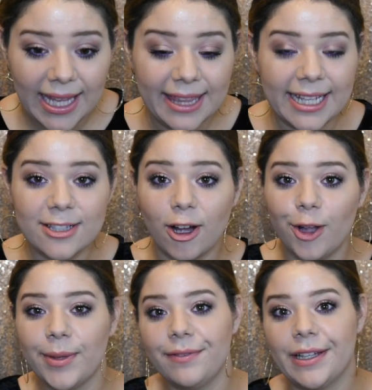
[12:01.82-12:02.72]
And that's
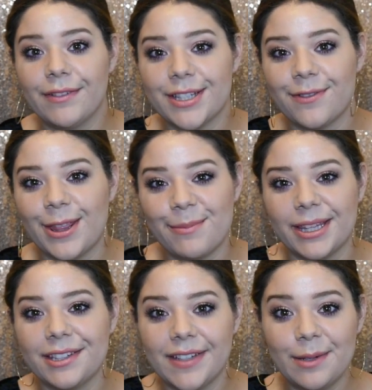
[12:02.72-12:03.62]
all my favorites for the
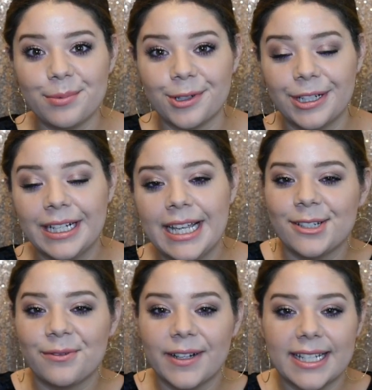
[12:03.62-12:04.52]
month of April.
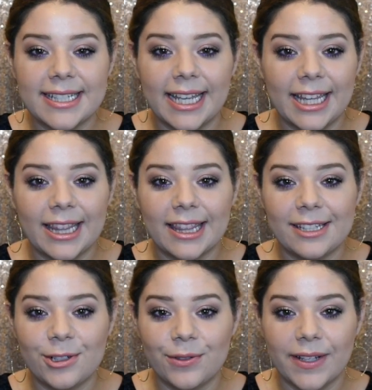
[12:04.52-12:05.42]
Don't forget to hit the
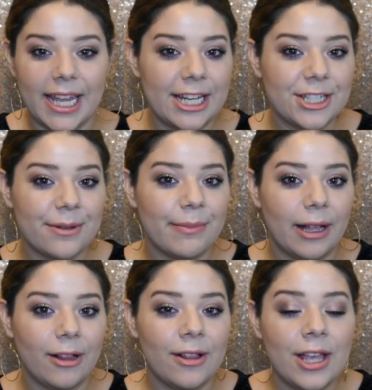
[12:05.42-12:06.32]
notification
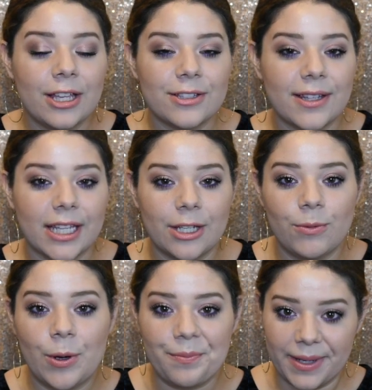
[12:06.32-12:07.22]
bell so that you
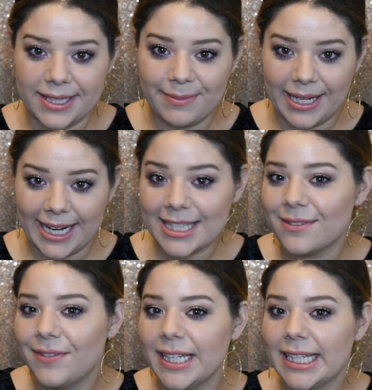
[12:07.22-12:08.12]
won't miss my
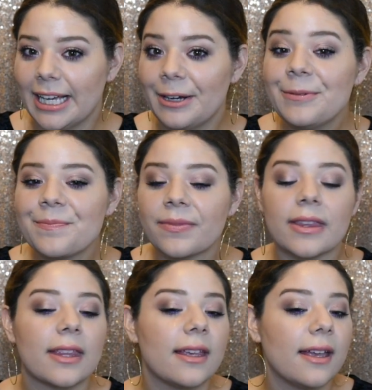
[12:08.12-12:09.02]
next video.
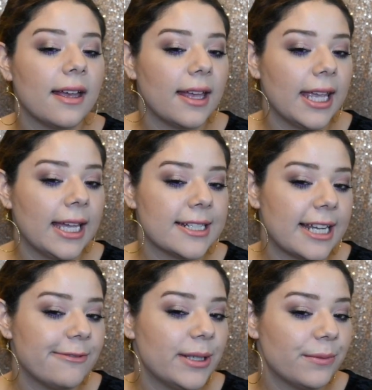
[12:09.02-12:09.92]
And
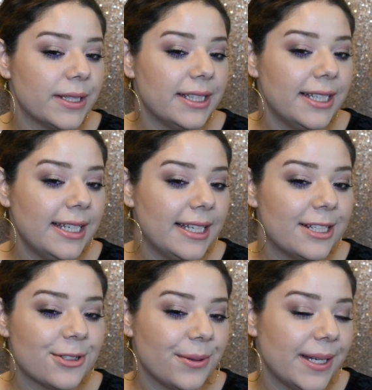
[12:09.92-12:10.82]
I've been really
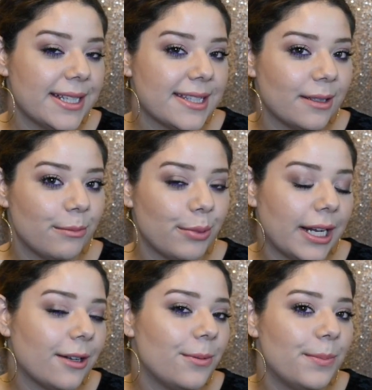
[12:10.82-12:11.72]
enjoying some
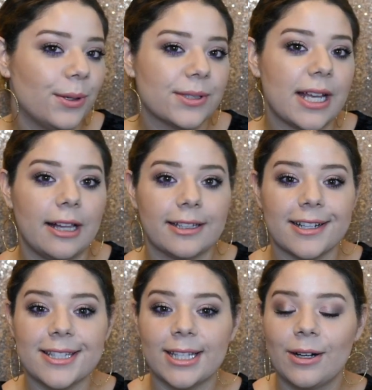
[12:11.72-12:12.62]
bright, bold
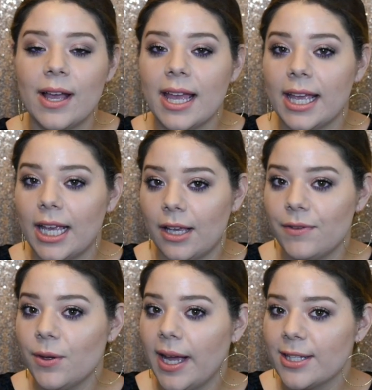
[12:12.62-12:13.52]
colors. So
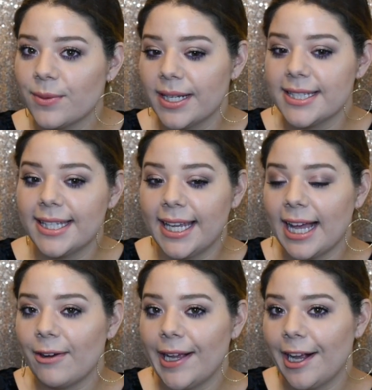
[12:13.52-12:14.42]
if you guys want to see
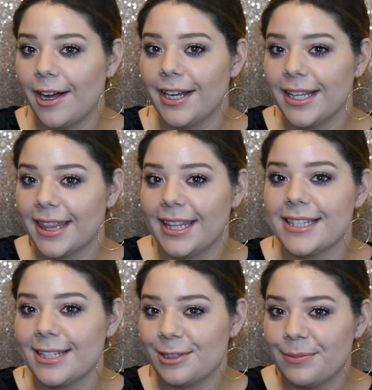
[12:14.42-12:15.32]
how I got
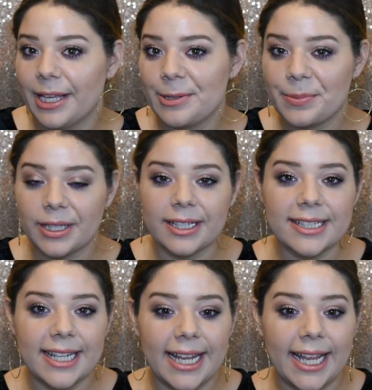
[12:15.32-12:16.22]
this little makeup look
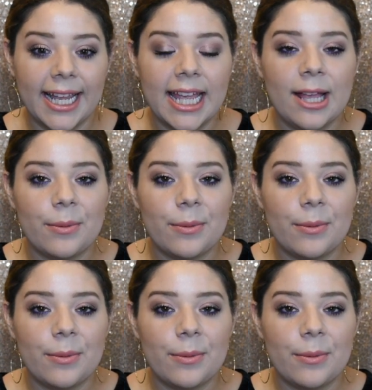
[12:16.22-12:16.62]
today,